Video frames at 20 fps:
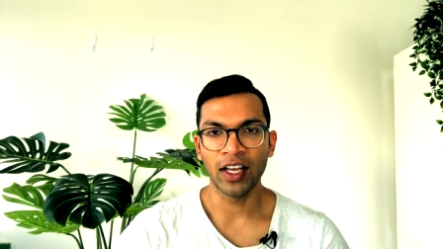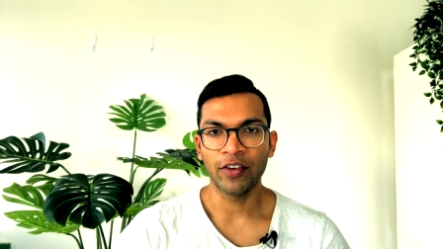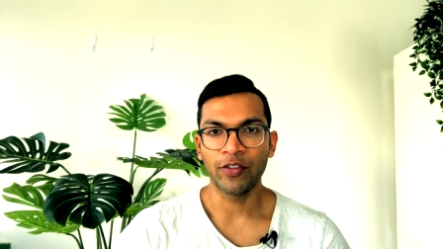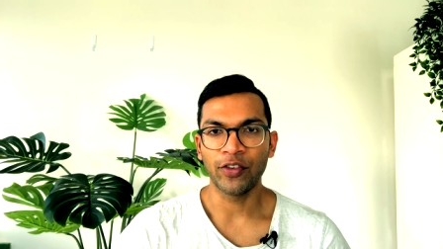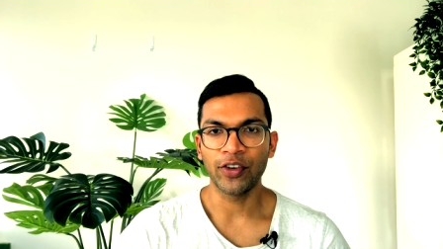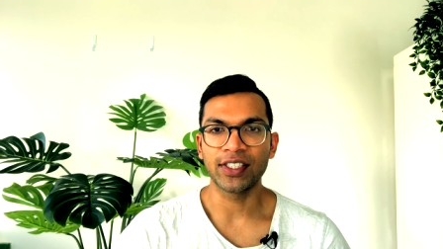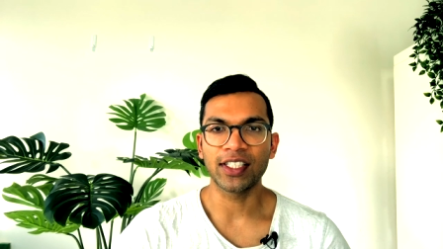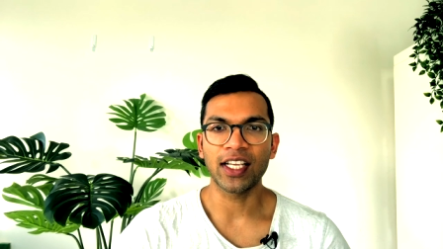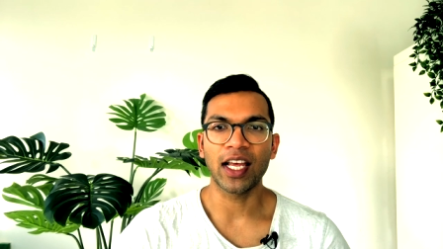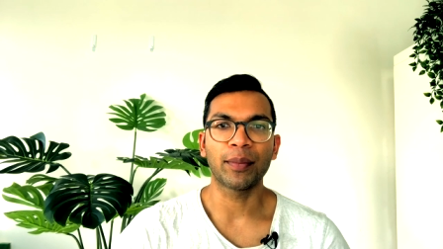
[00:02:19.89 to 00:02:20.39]

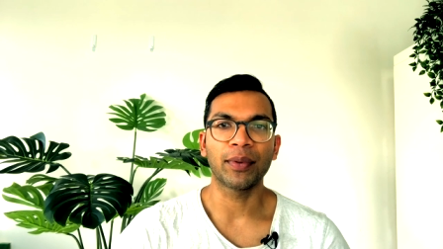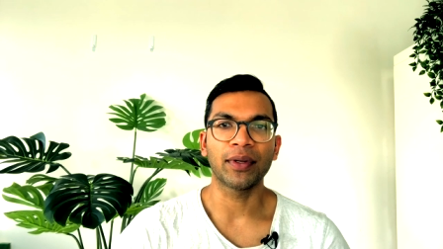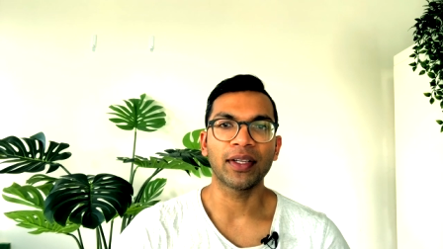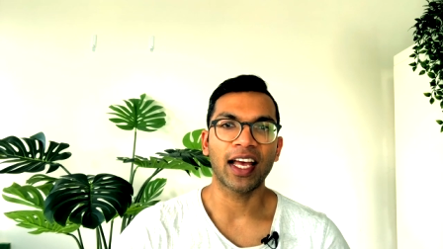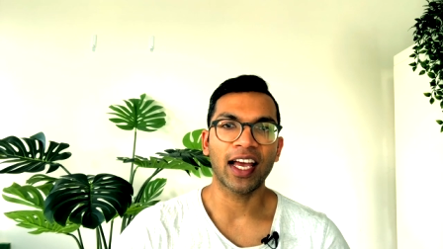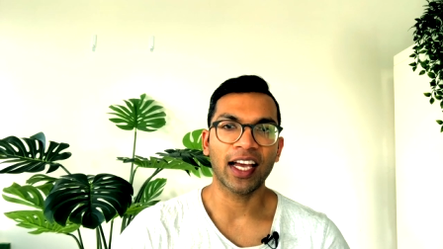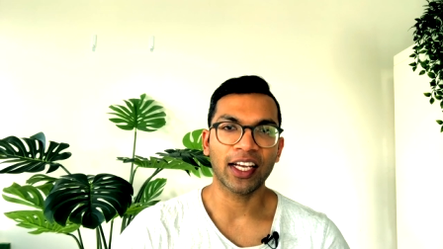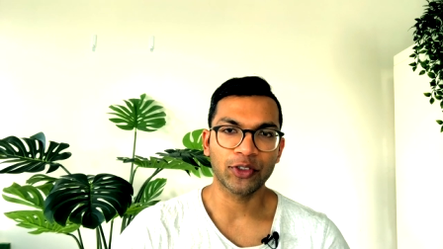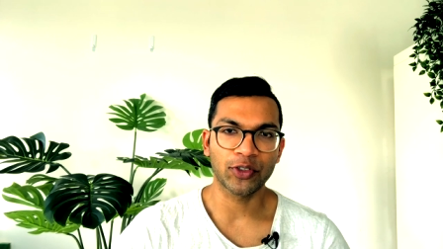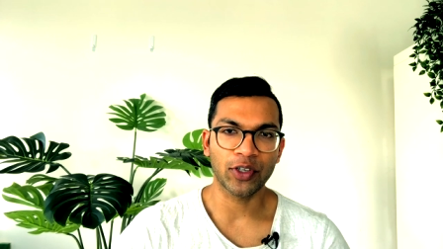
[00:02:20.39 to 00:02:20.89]
for example
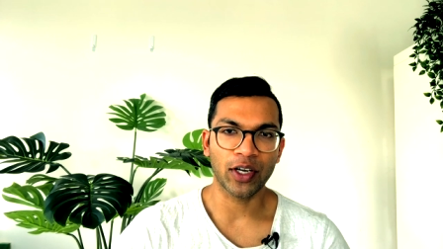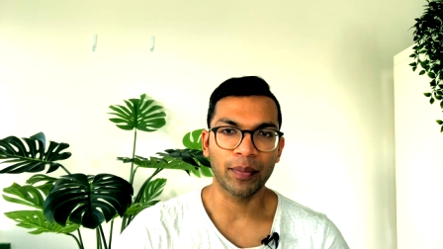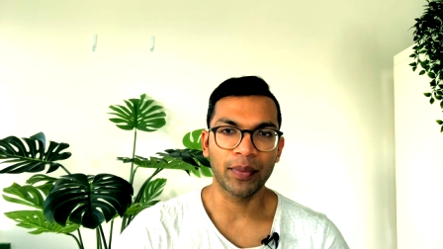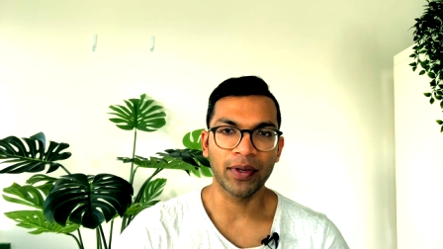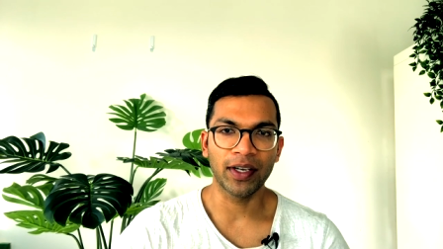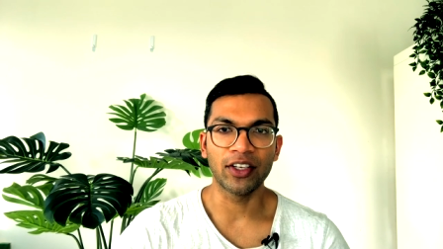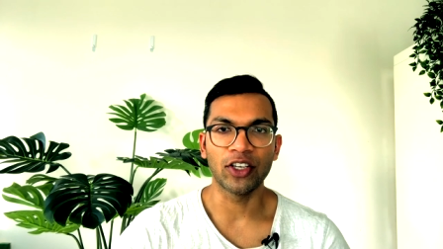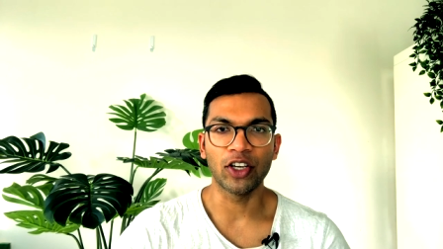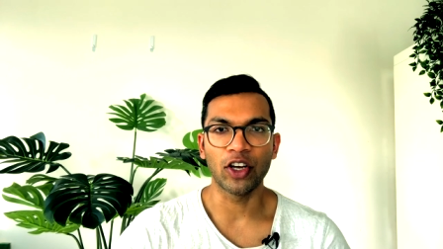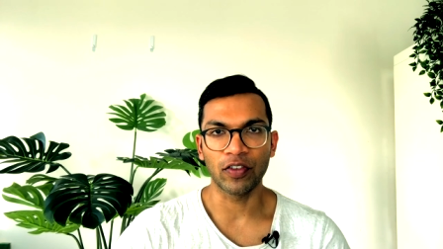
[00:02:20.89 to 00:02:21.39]
ActRapid
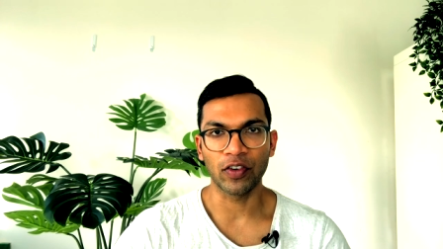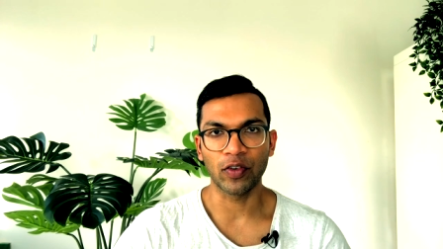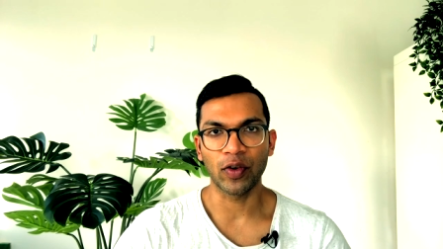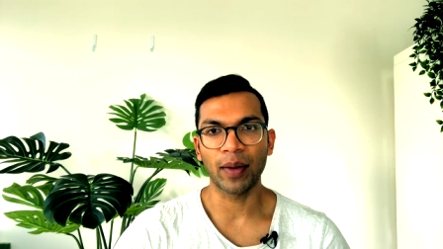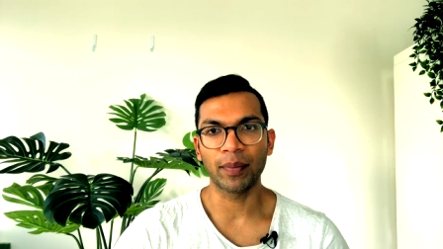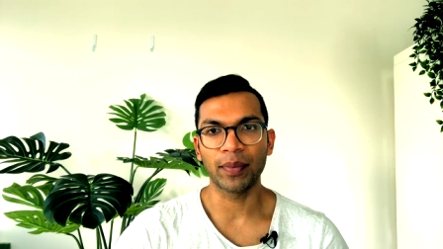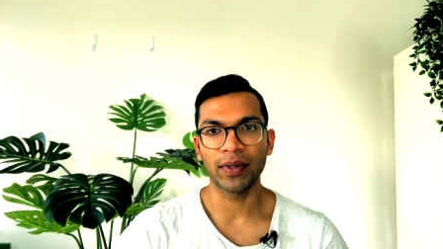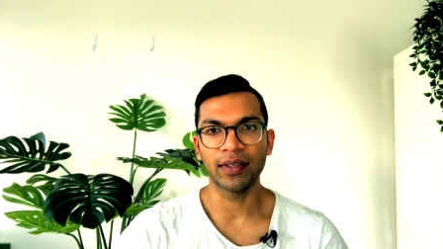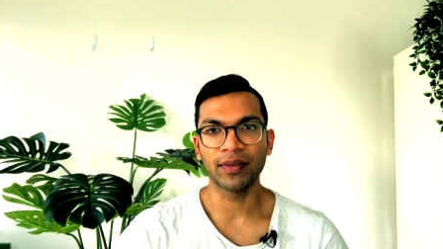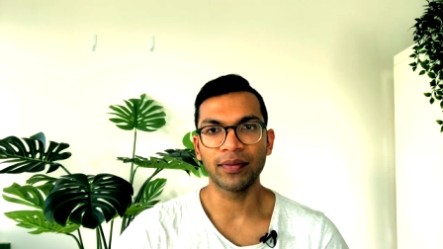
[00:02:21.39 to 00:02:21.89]
and
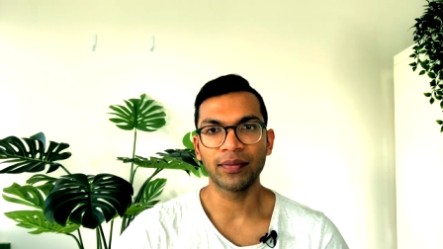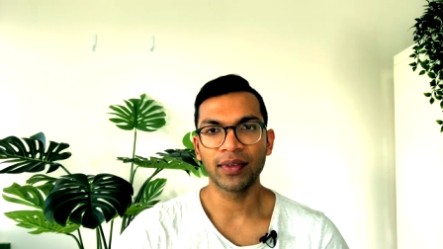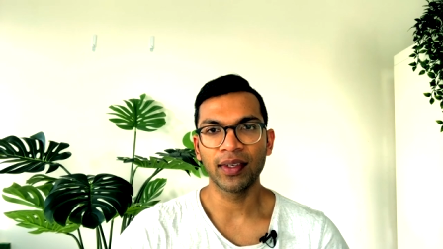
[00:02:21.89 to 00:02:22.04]
NovaRapid,